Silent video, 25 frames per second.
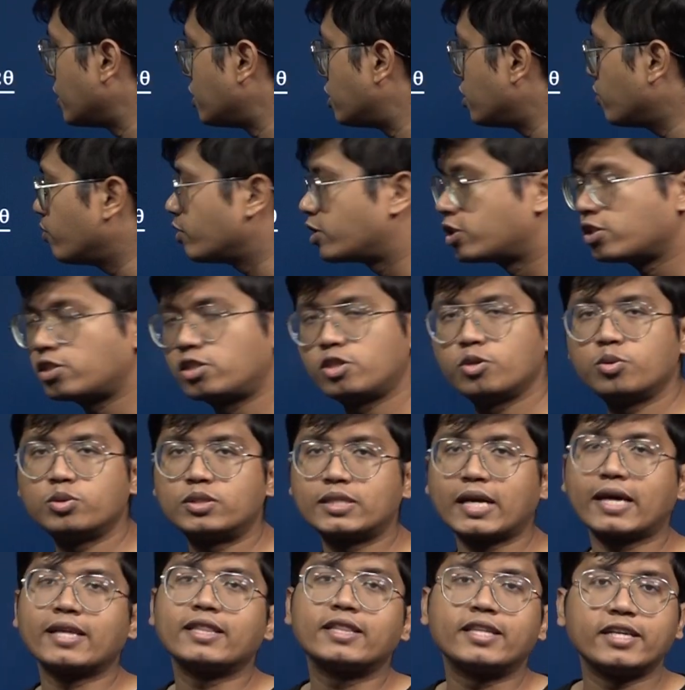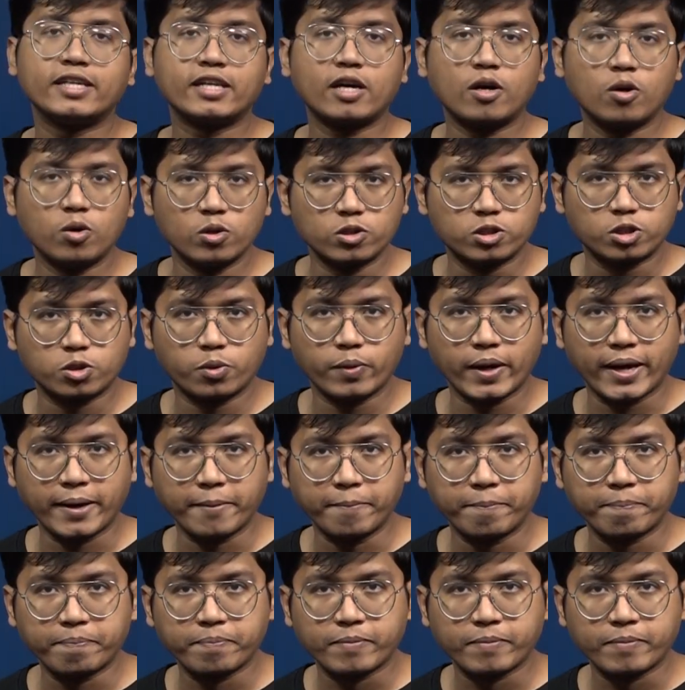g, which is u sine theta whole square.